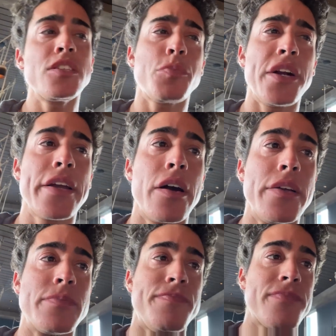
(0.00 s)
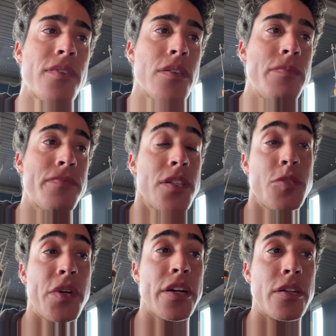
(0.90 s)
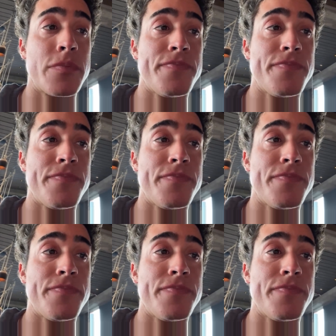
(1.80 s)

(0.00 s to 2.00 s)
Pretty good. It's pretty good.